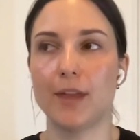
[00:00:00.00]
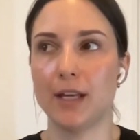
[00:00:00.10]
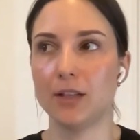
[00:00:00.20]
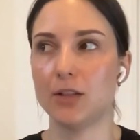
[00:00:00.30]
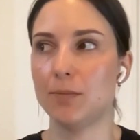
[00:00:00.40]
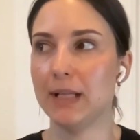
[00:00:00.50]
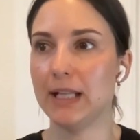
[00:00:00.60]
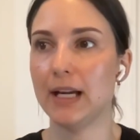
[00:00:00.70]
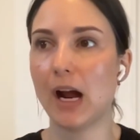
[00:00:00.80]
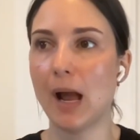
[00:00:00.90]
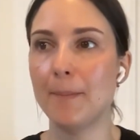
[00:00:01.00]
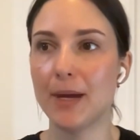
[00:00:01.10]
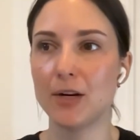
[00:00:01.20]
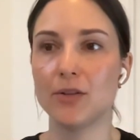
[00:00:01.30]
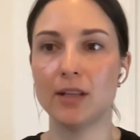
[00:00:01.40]
thing to be like, I'm
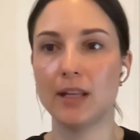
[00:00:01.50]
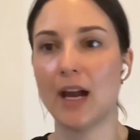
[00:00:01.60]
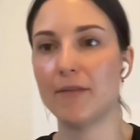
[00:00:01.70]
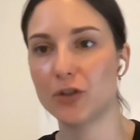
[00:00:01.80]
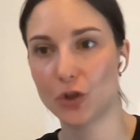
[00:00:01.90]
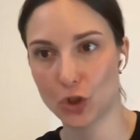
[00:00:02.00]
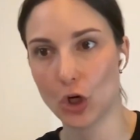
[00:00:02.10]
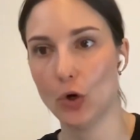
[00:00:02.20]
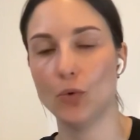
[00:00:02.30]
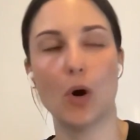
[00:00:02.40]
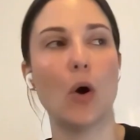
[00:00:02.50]
better than the average Joe,